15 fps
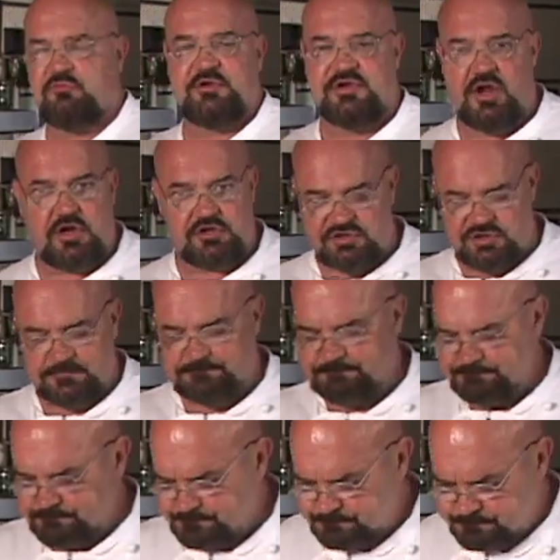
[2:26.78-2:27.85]
reduction.
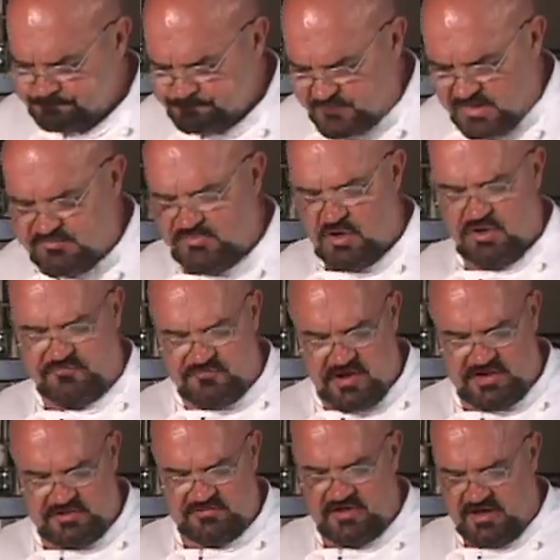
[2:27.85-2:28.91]
That's all
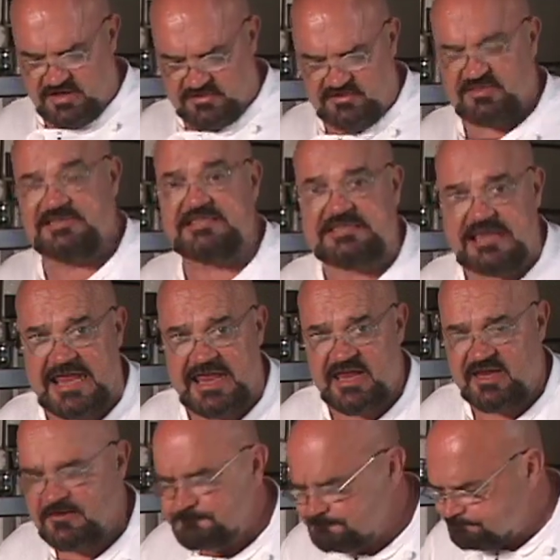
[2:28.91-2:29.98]
fine and dandy to
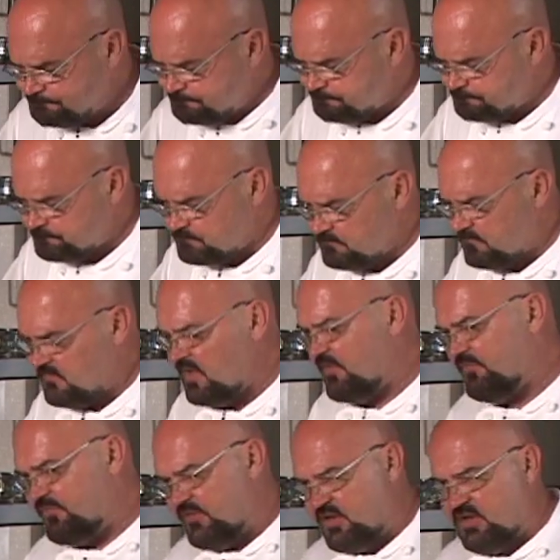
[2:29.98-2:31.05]
say,
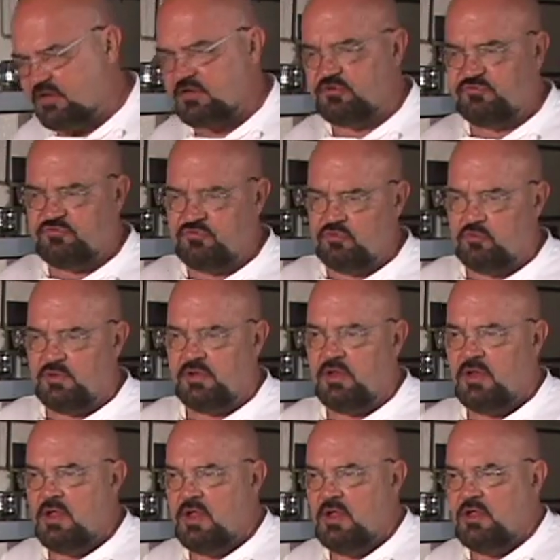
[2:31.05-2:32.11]
think, and do, and
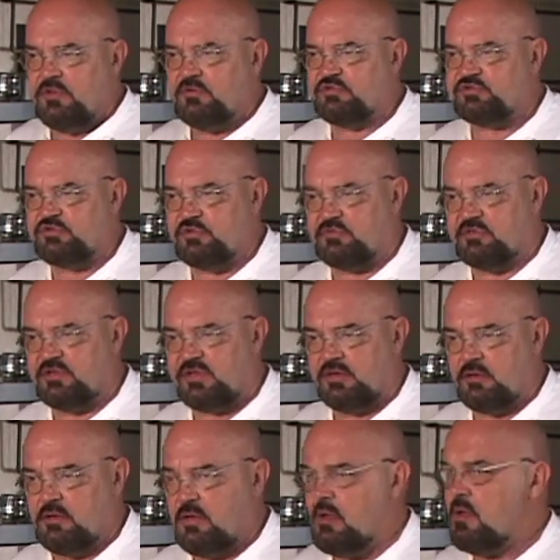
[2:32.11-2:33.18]
there's
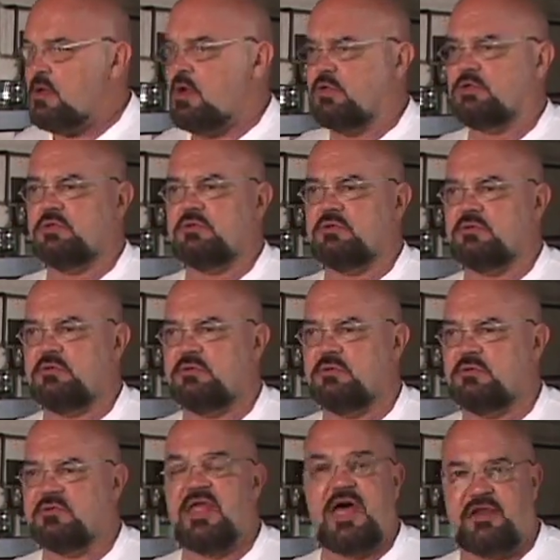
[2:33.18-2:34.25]
certainly a
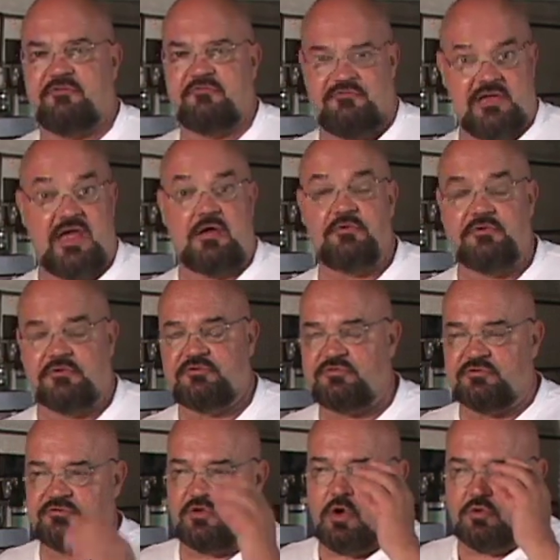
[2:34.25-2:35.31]
lot of value
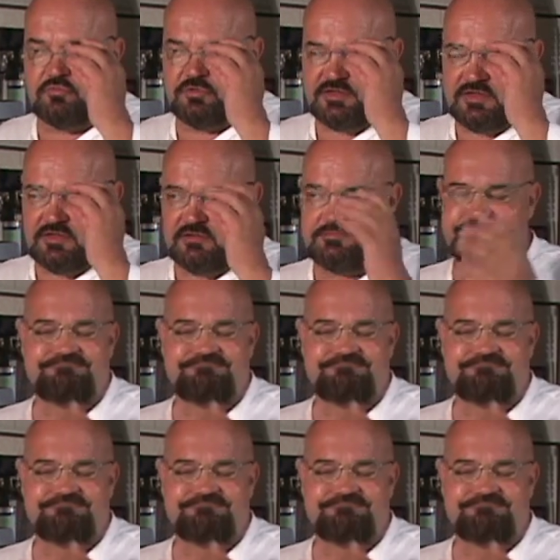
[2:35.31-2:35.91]
to only